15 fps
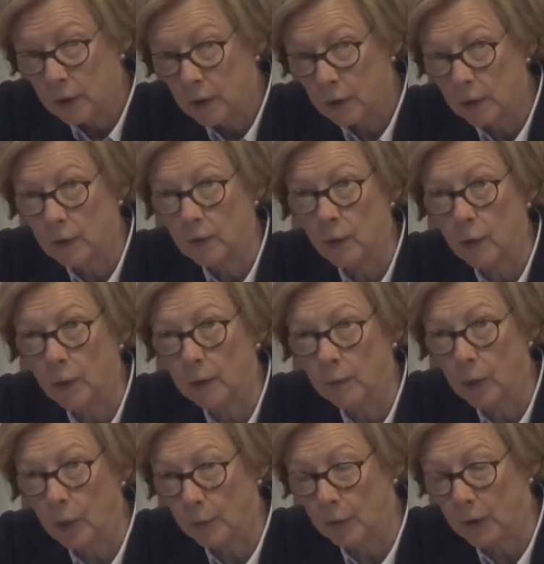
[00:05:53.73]
to the growing
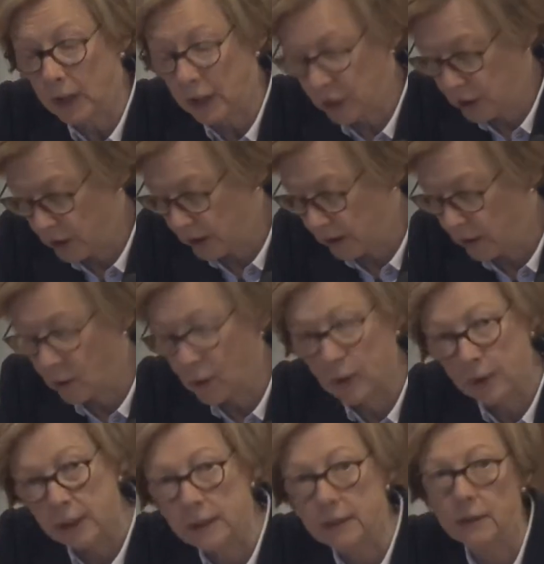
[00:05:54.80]
population in the
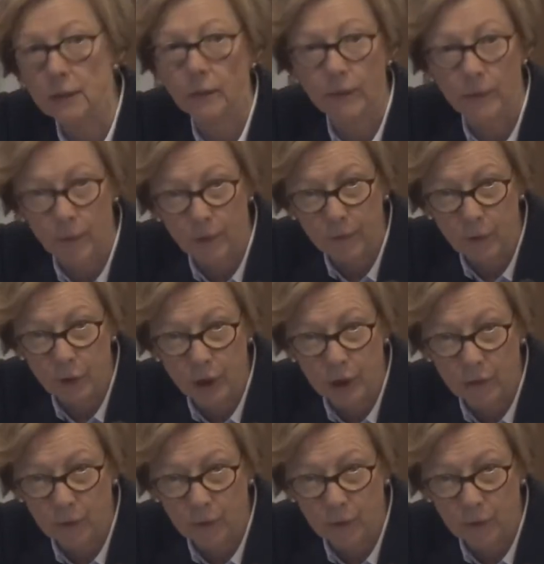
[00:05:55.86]
context of the refugee